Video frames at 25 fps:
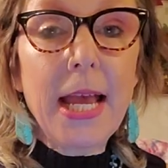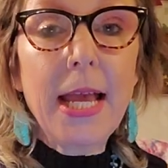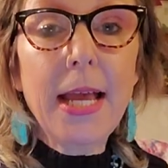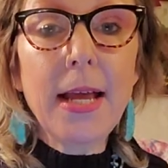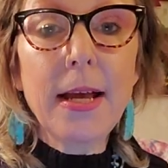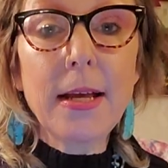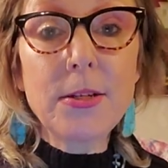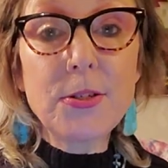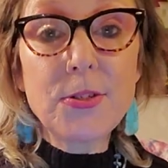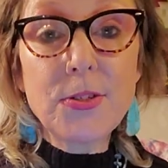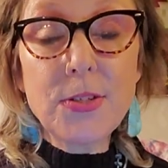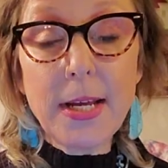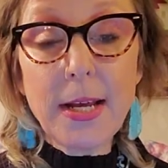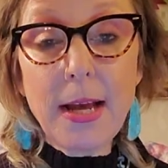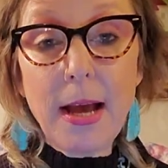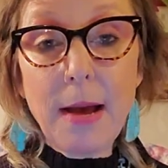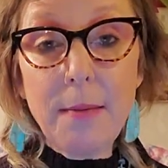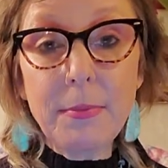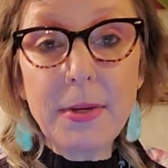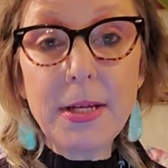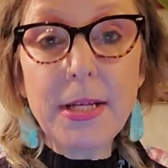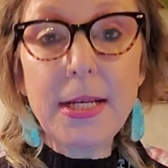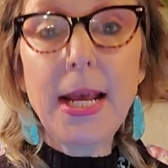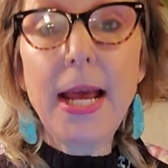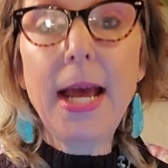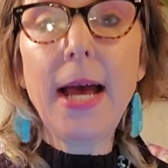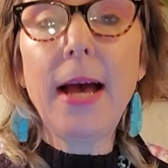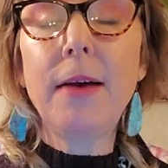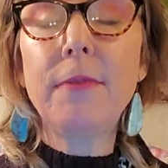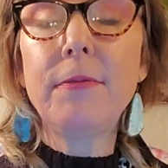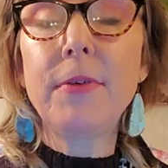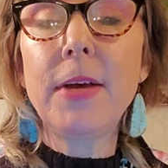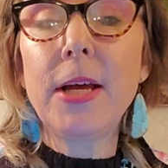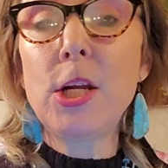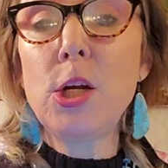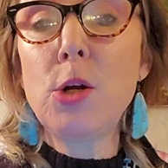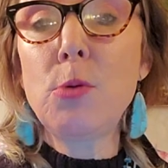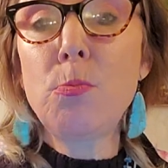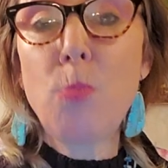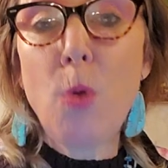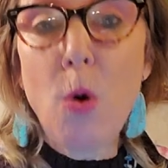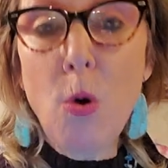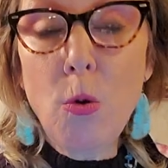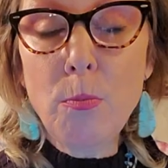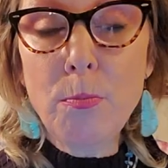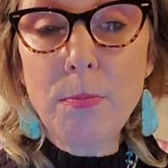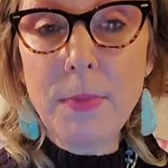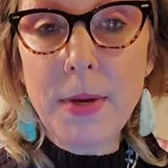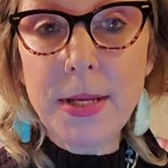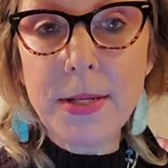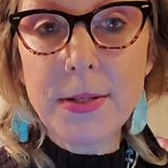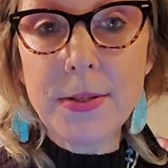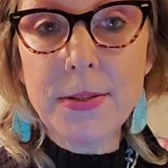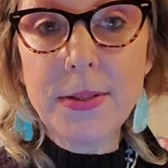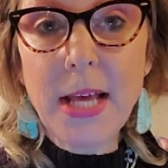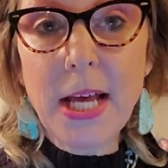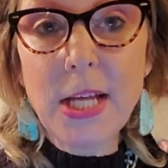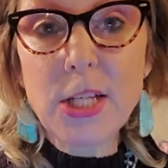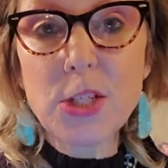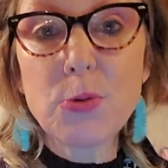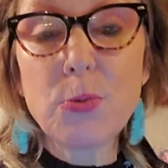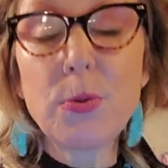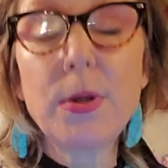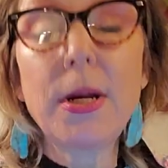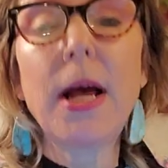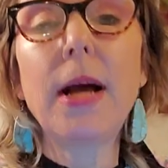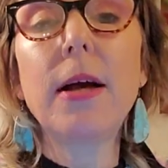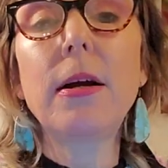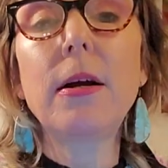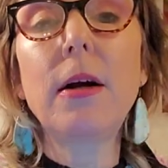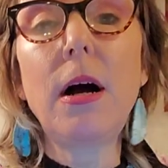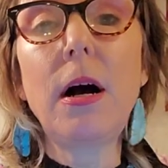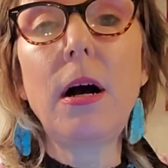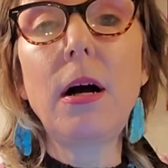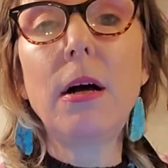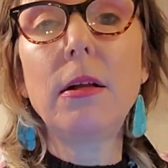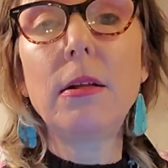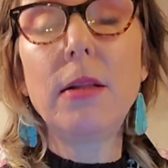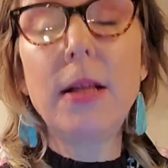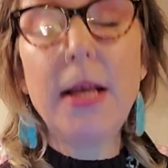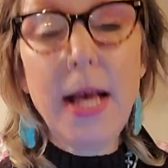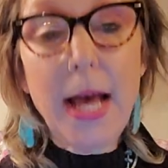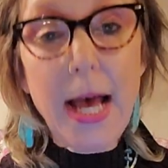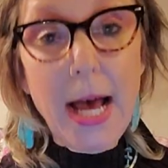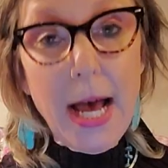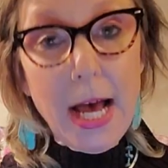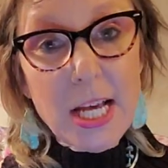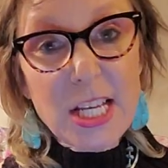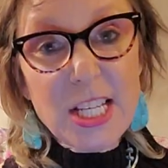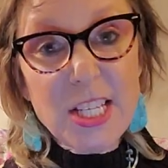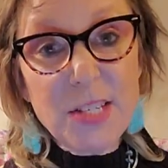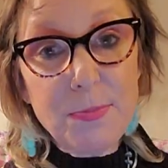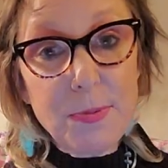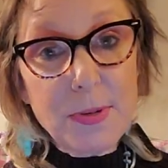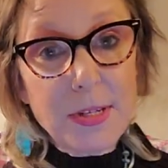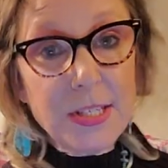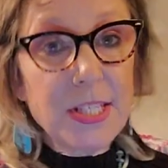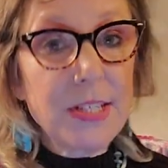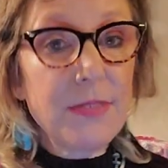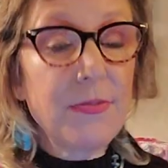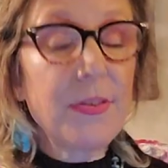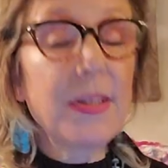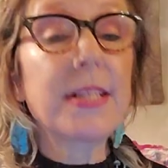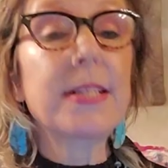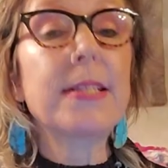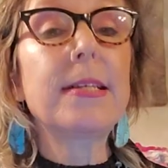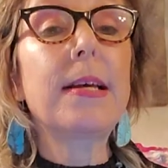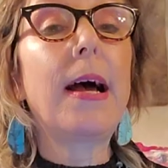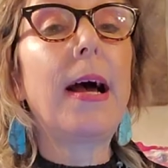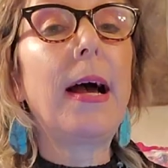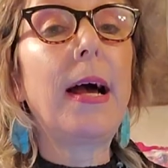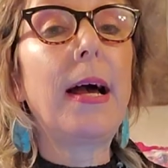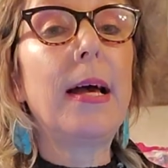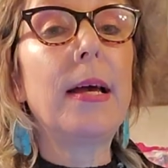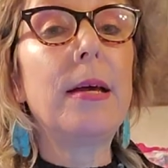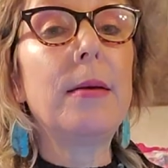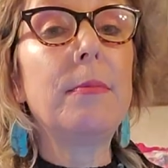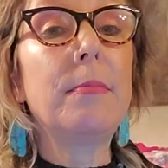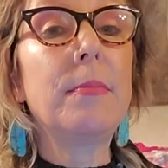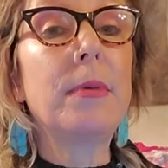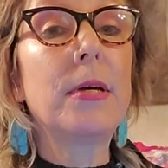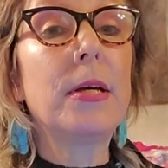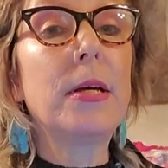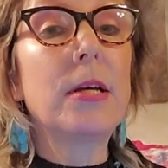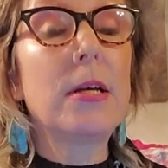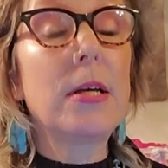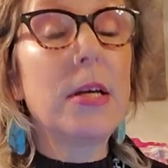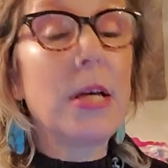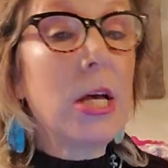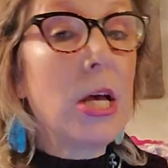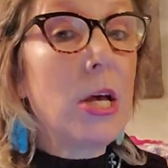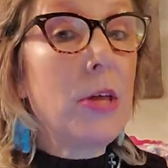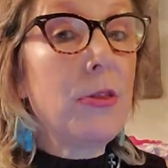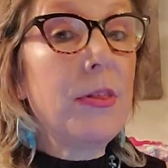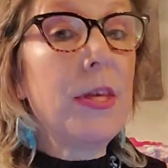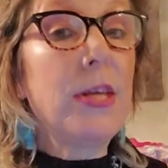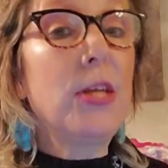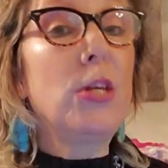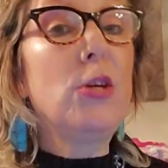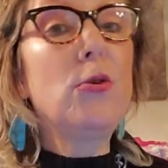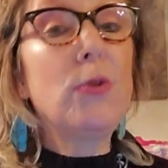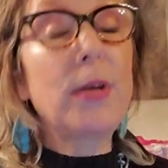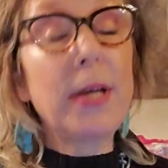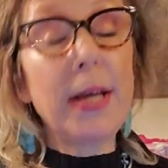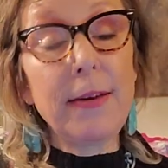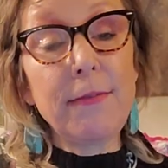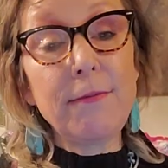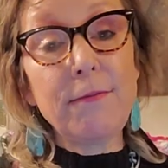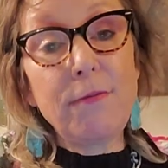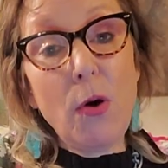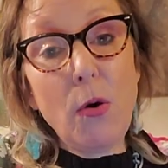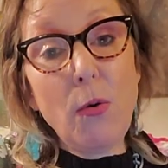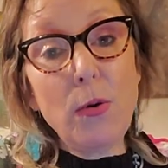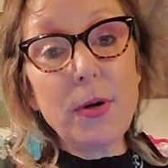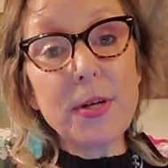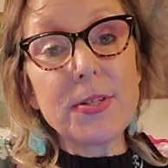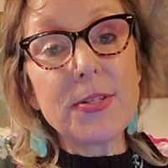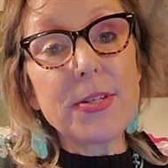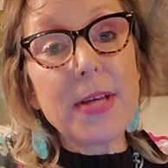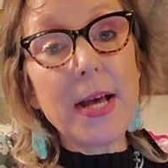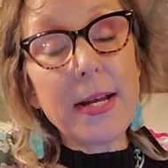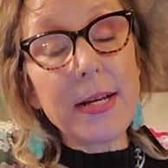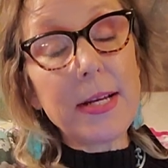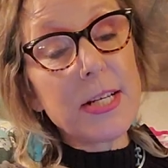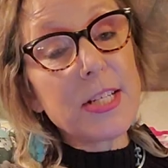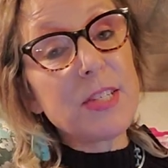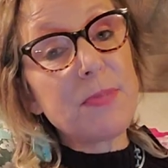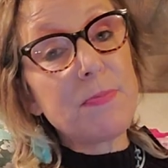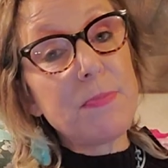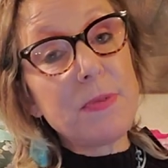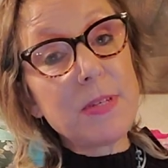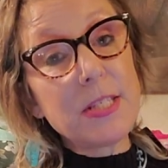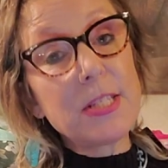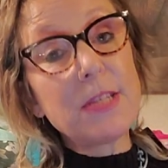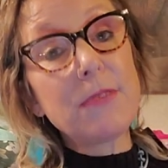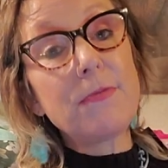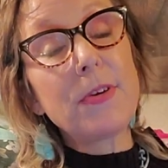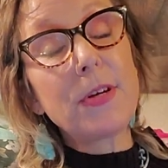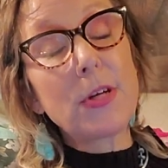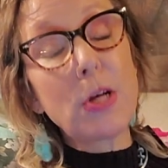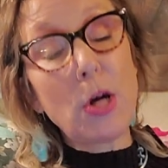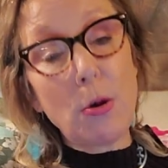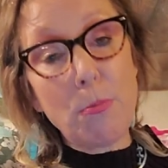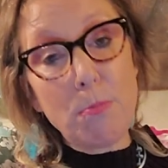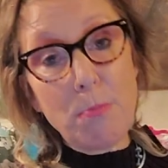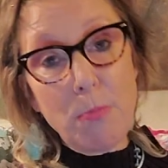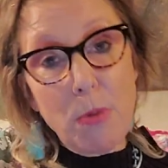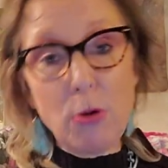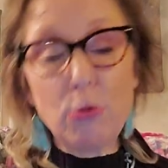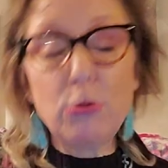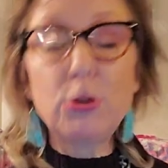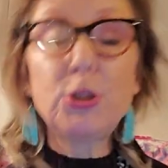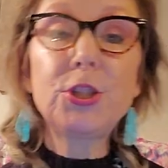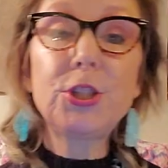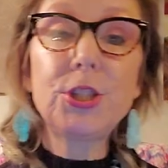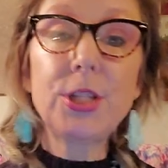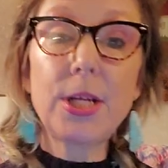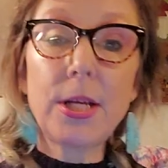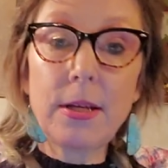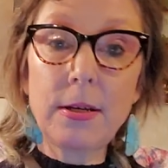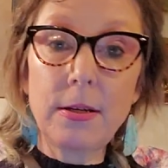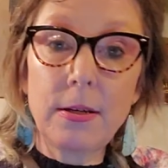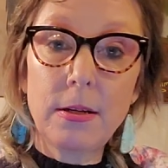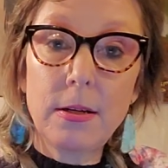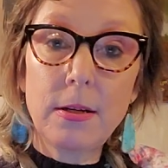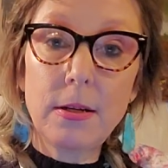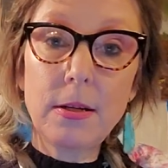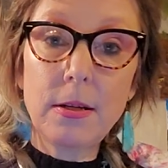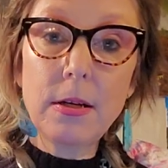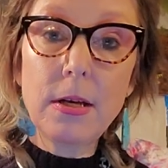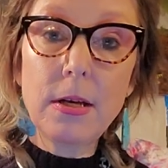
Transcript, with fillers: and say, I'm going to have an emotement. That's what I call a specific time that you can focus on a specific emotion